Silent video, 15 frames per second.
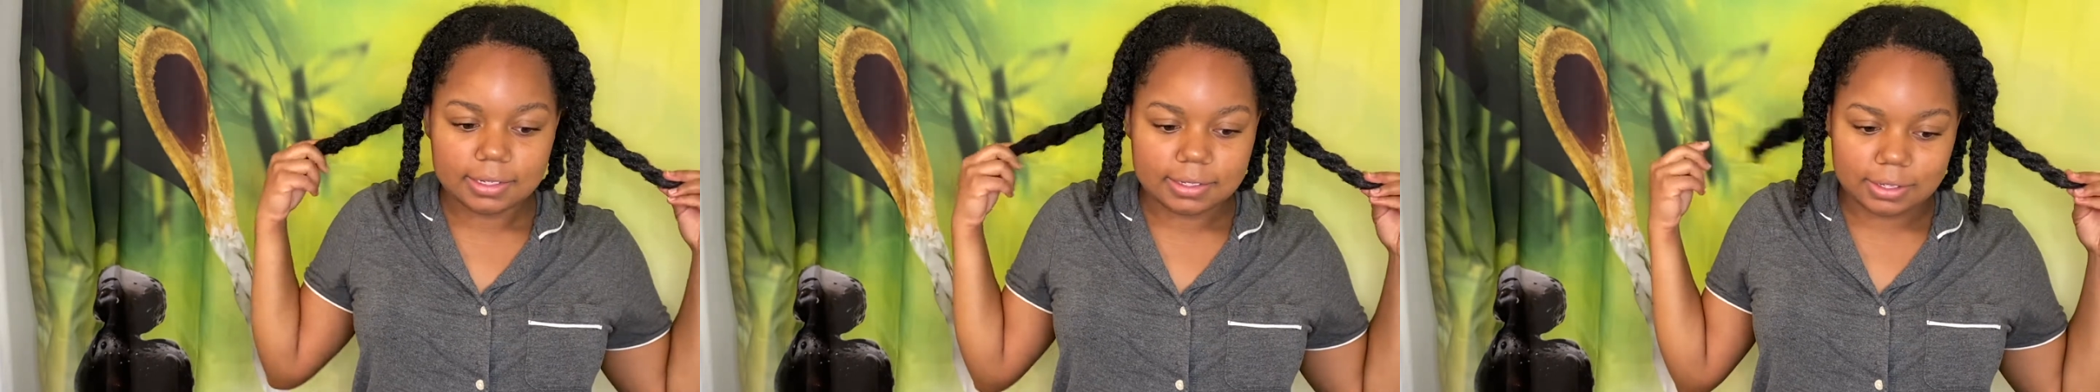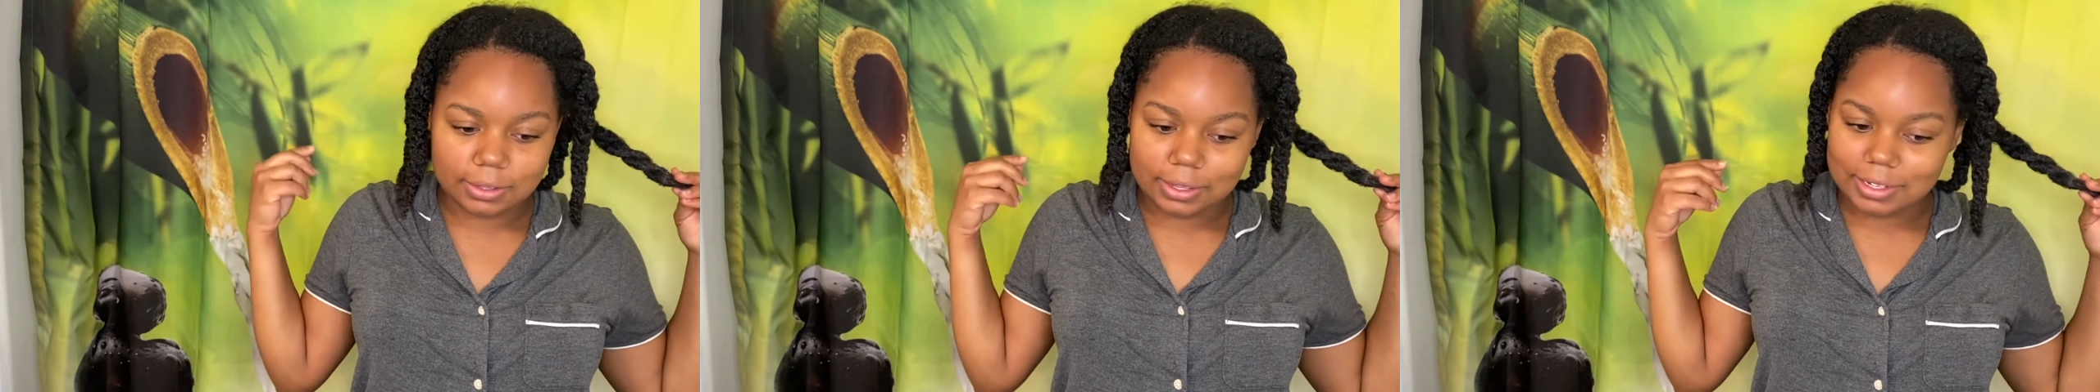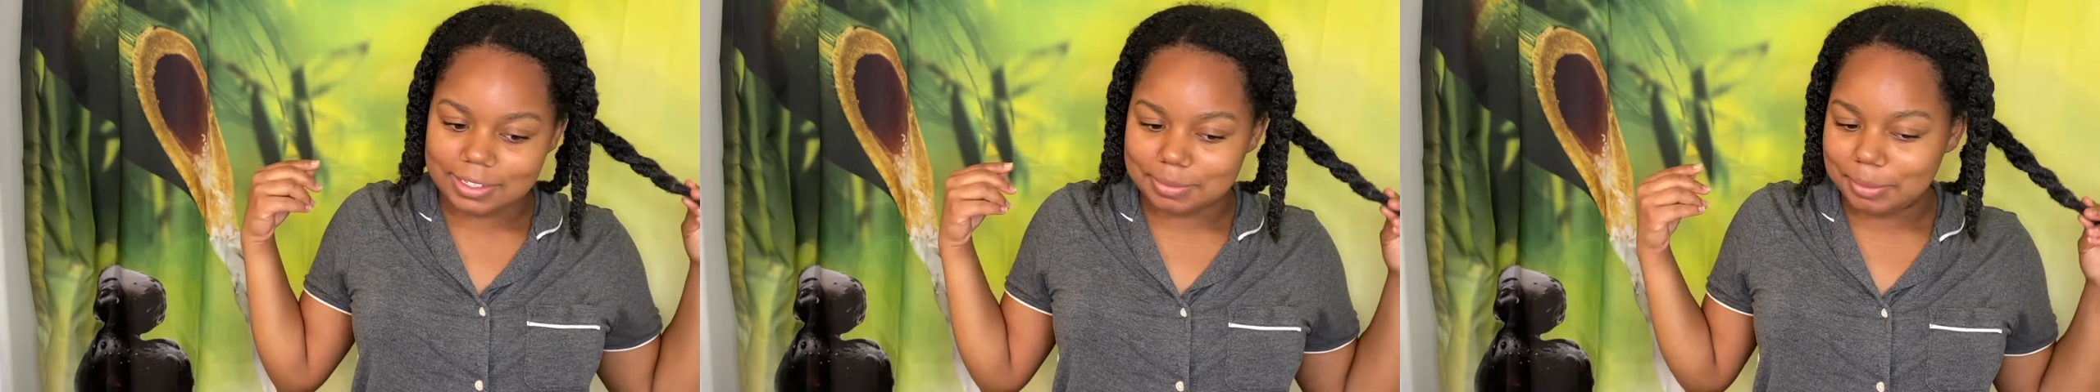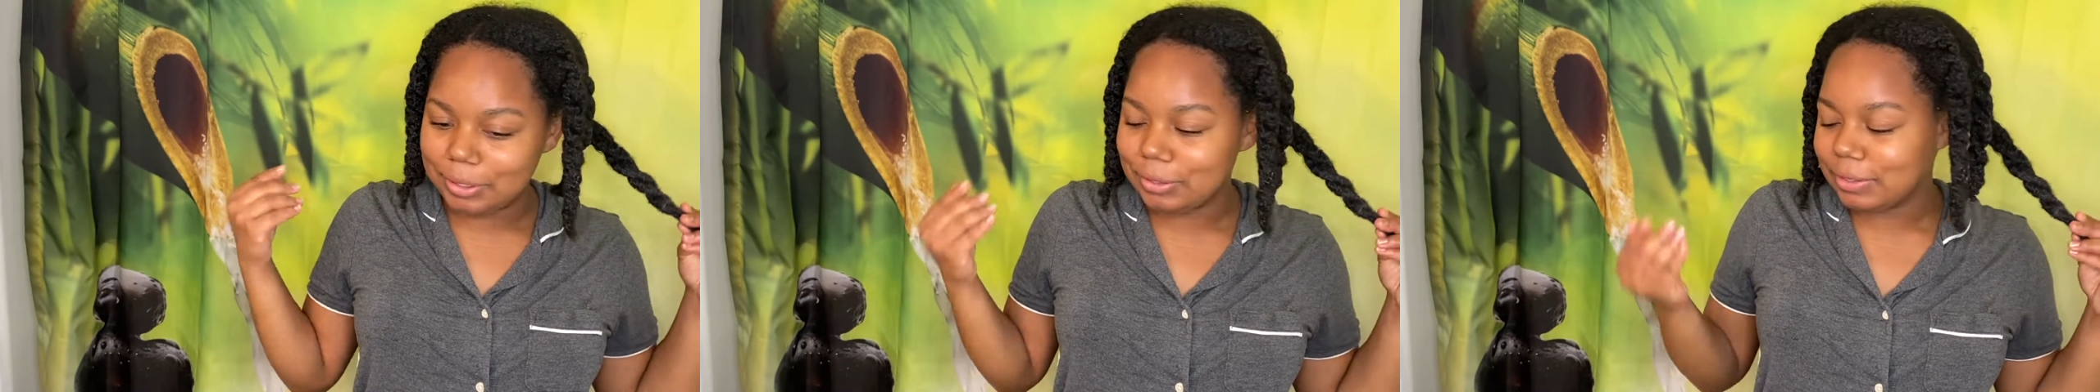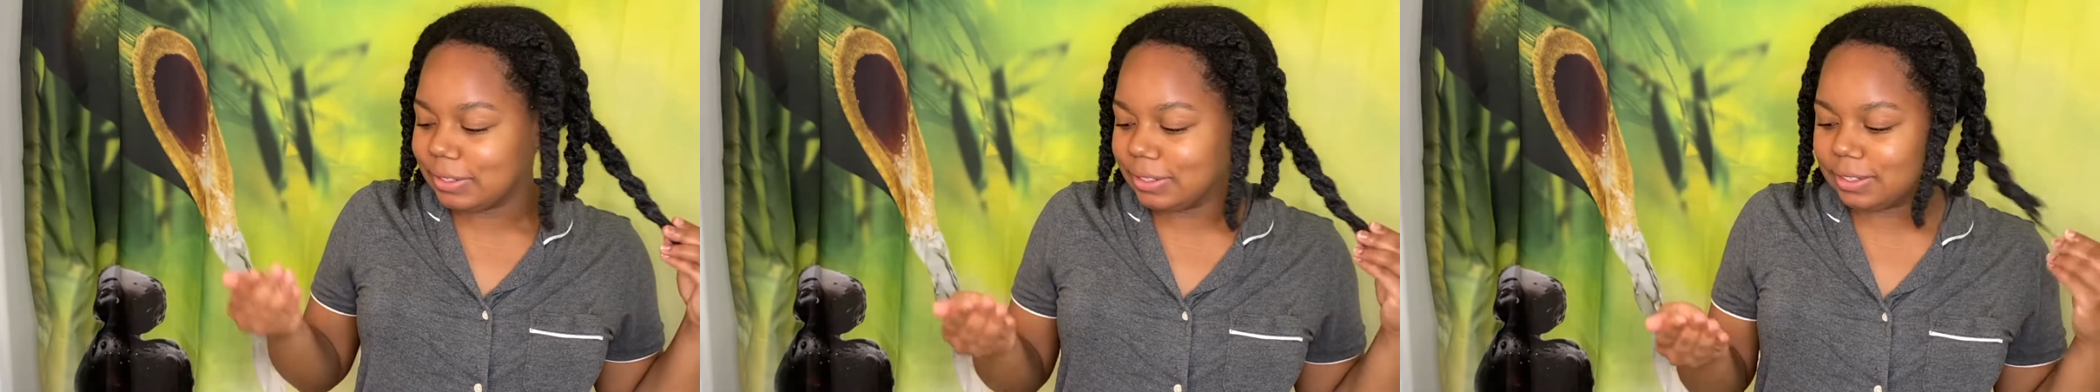so they smell
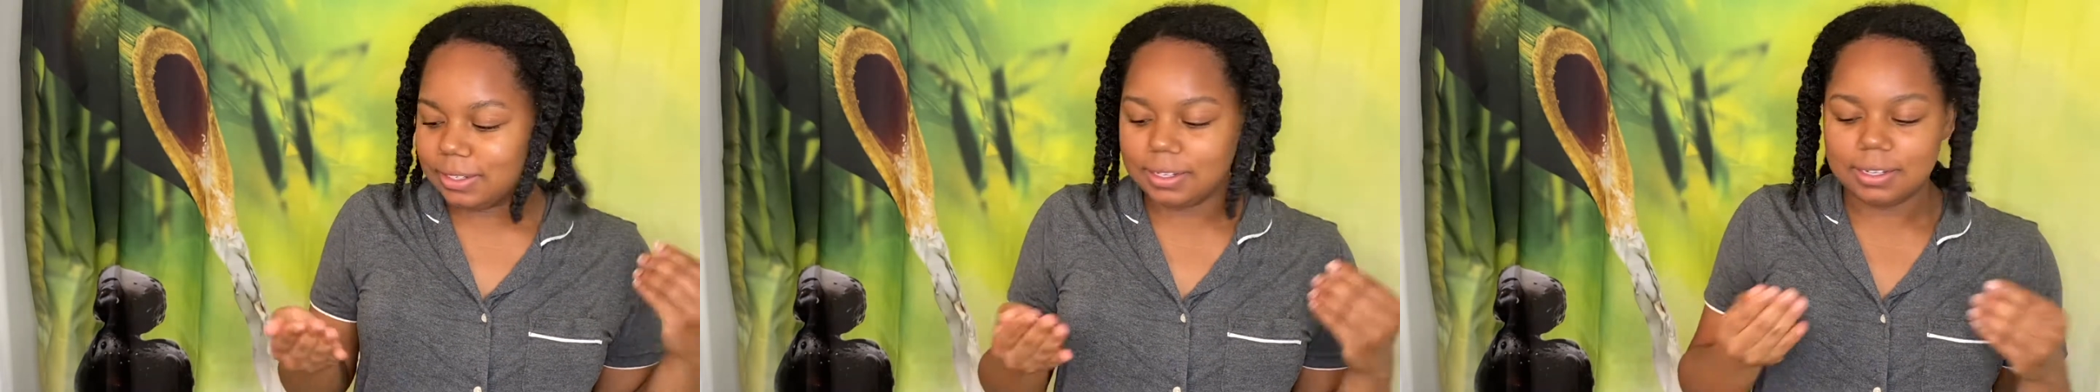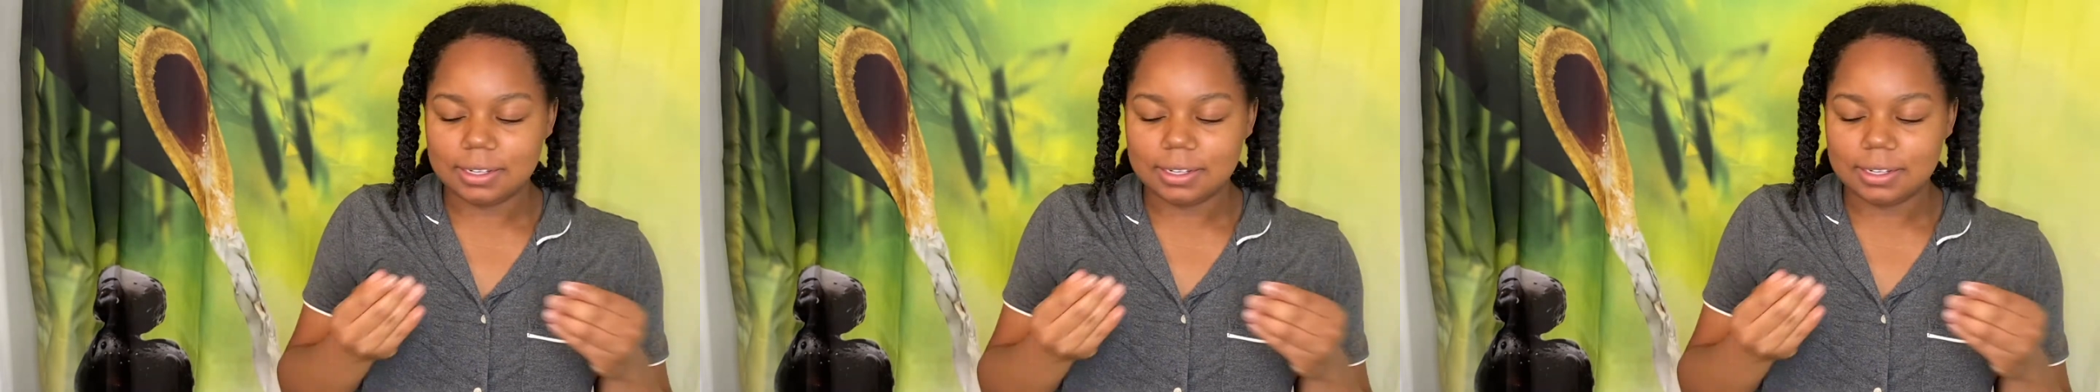good.